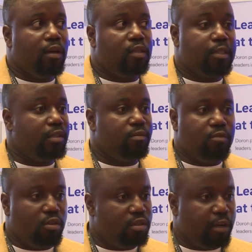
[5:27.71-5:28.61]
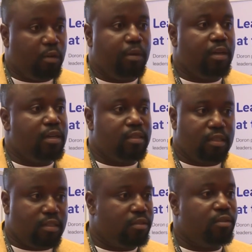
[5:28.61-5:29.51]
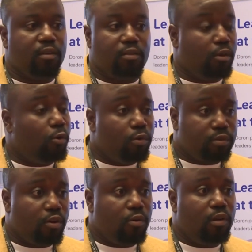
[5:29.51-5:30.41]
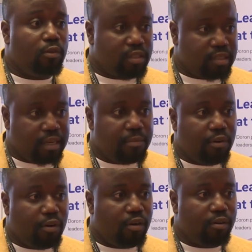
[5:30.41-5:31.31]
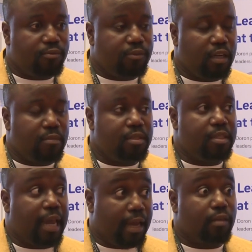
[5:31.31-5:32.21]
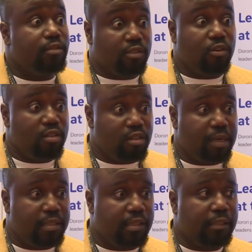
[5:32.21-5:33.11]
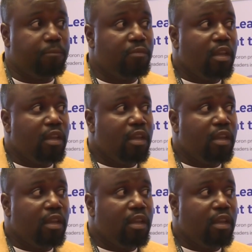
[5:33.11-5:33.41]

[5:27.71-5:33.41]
especially you know developers, the, the, the, all, the whole ecosystem of um, tech technology basically.